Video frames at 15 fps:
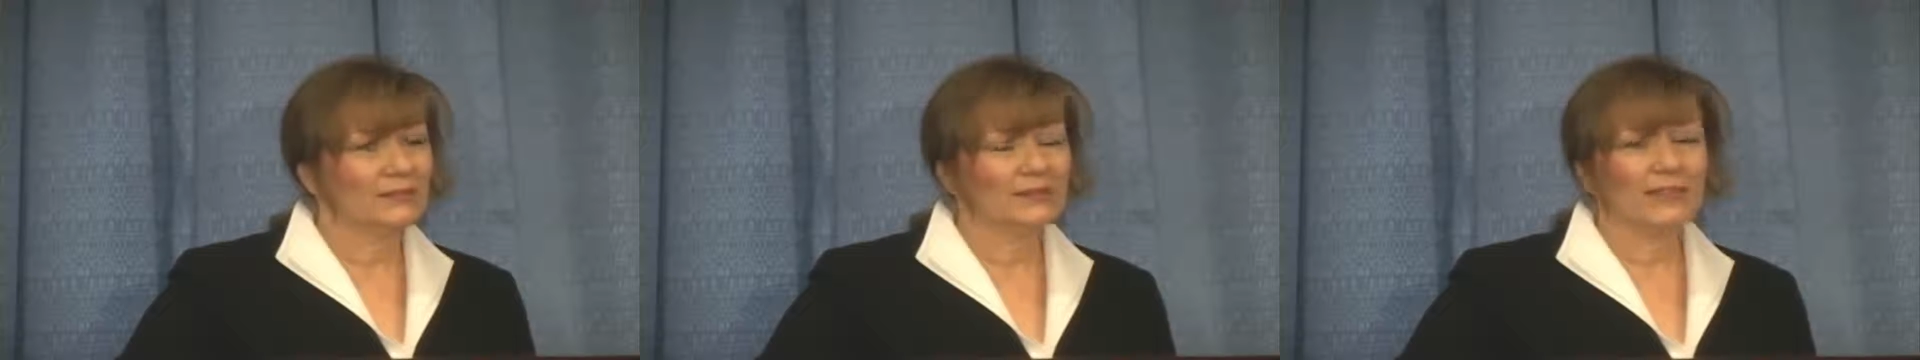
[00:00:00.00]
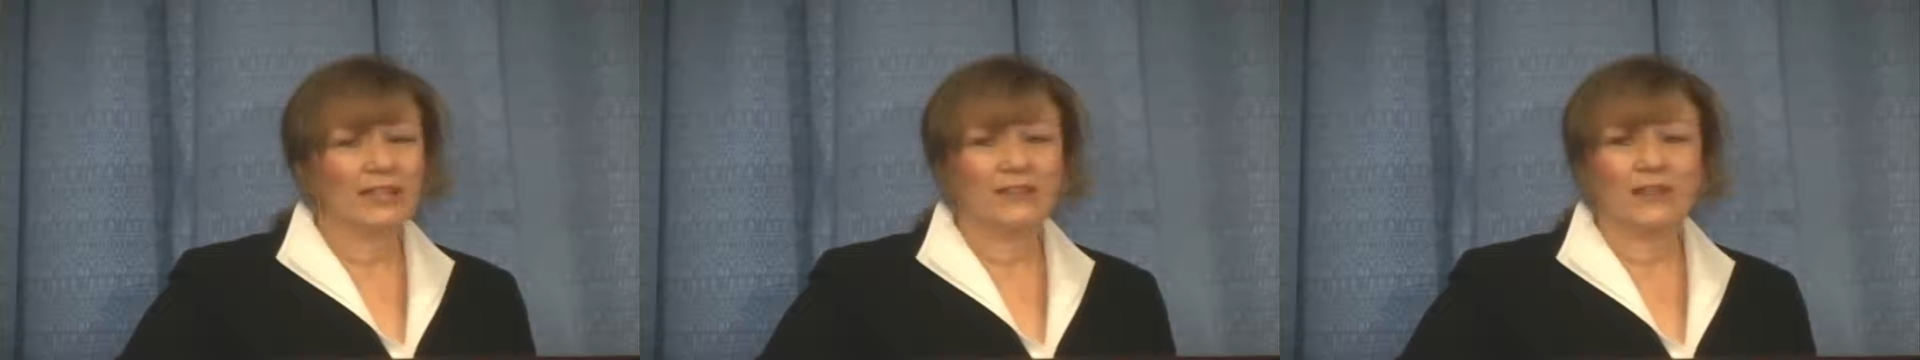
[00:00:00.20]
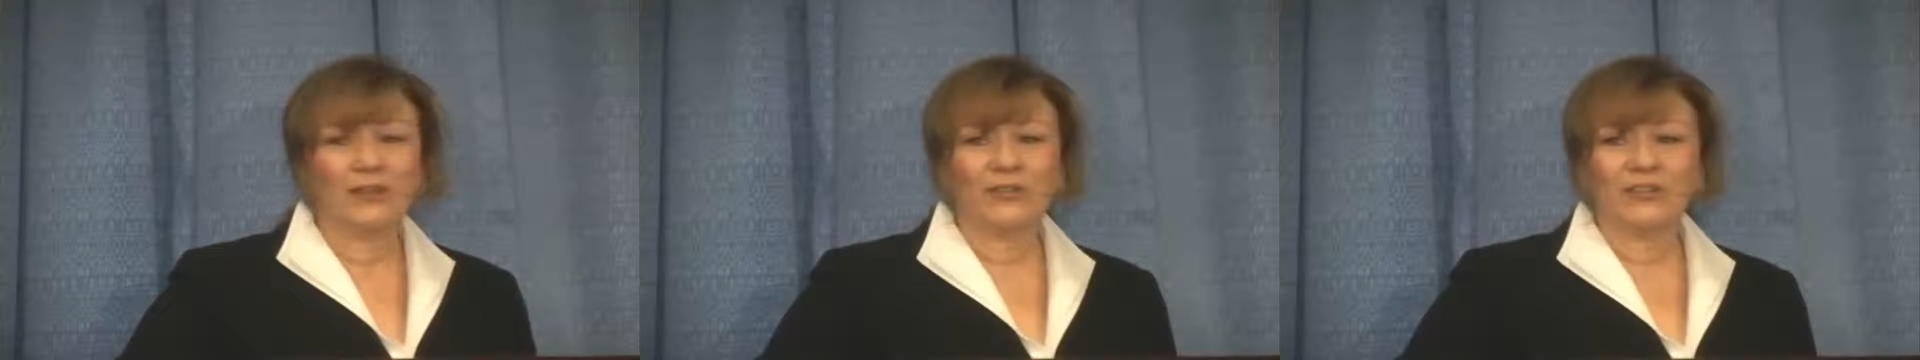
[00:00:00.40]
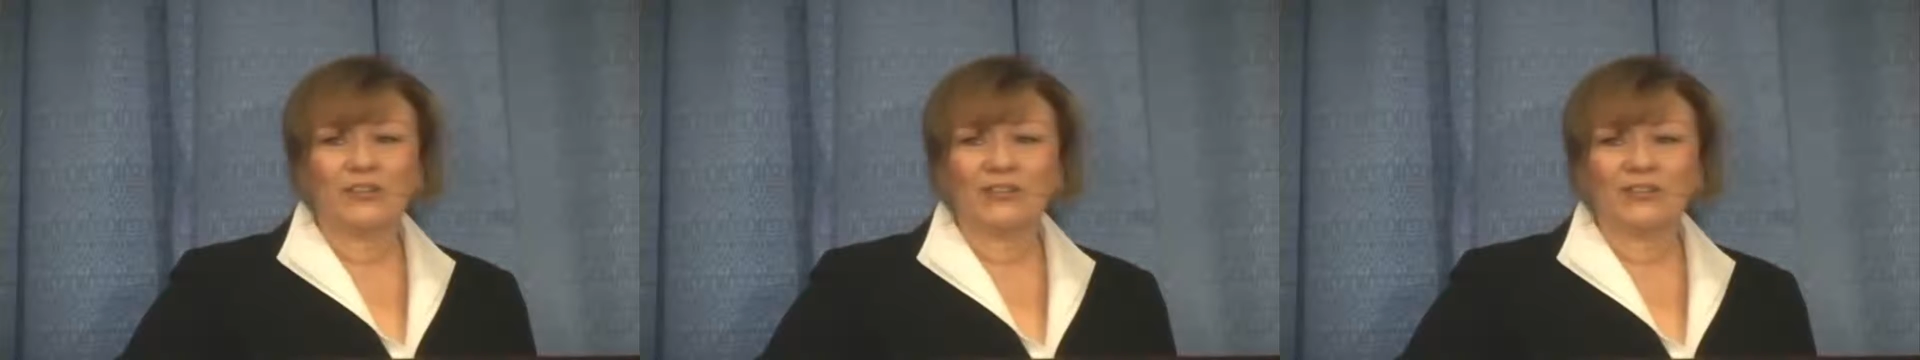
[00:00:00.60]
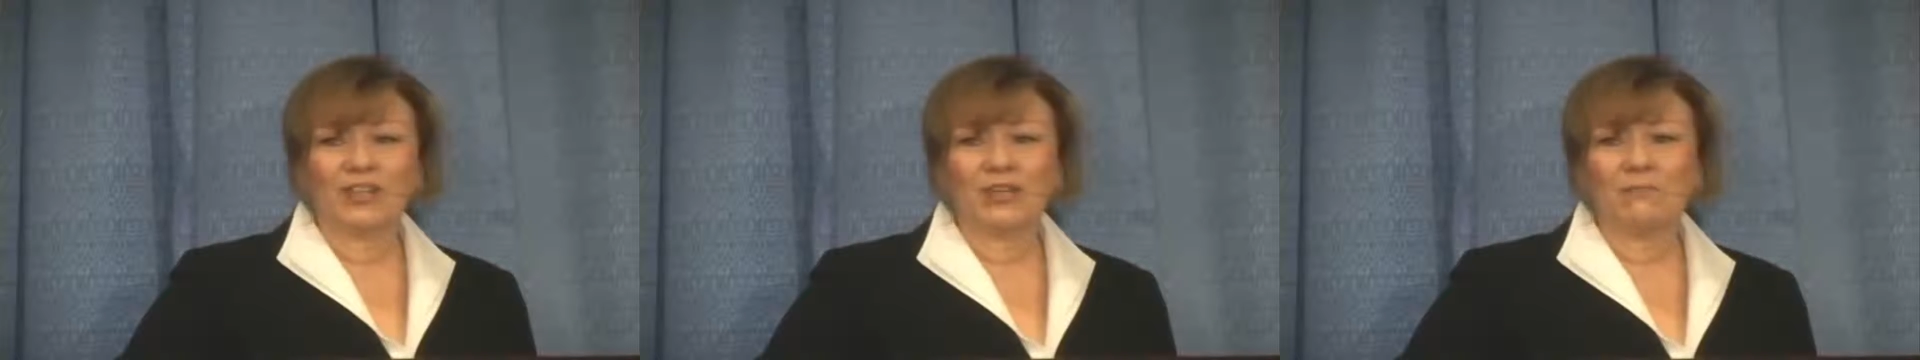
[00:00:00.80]
then there is a
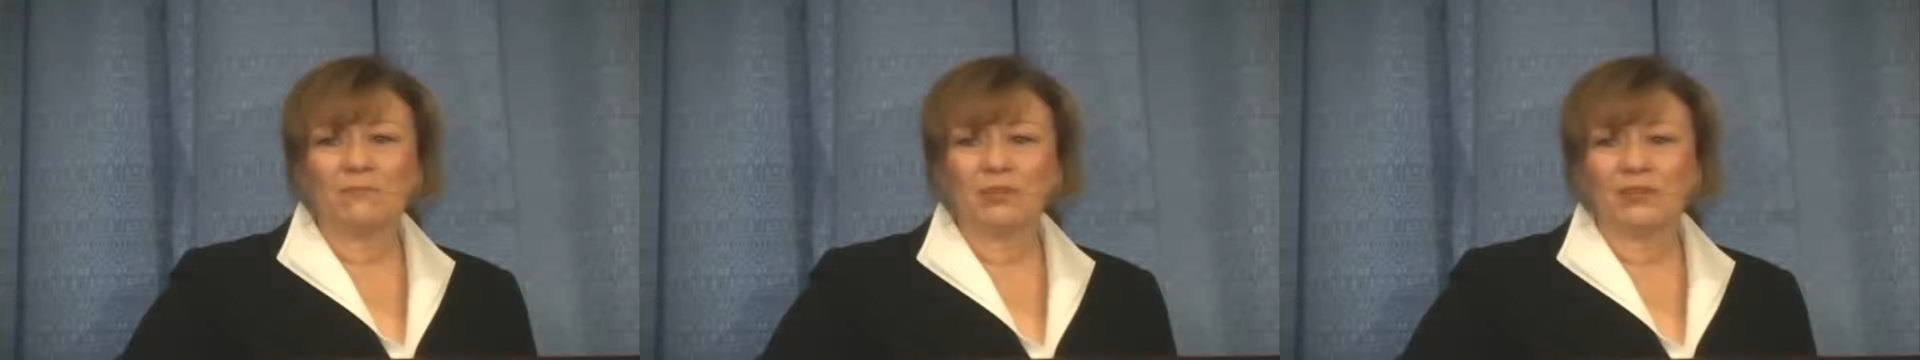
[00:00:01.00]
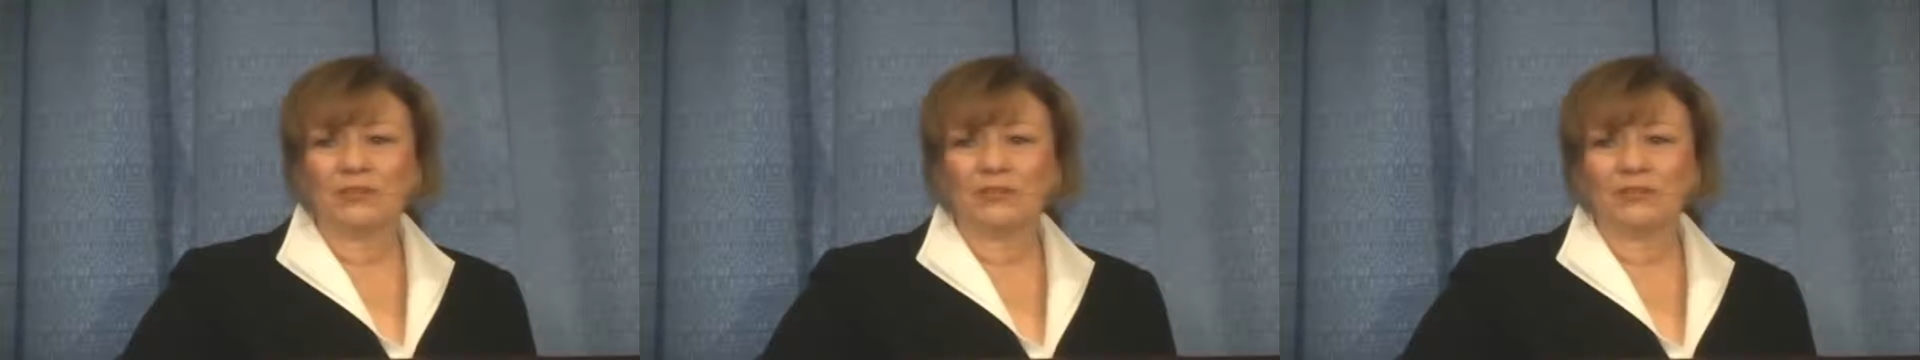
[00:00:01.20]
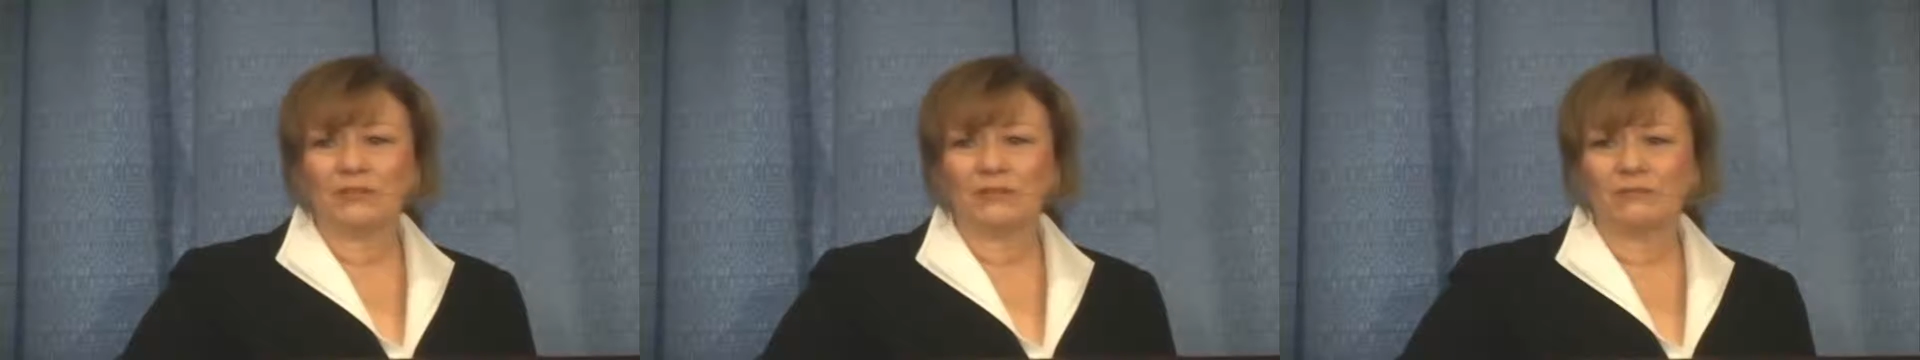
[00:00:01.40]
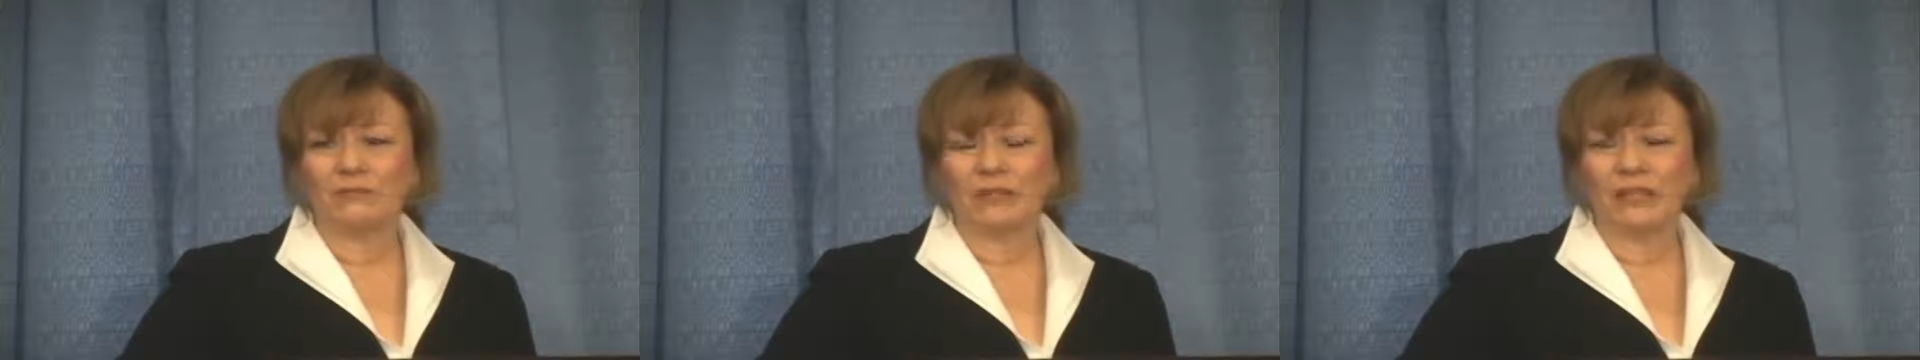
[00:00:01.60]
seamless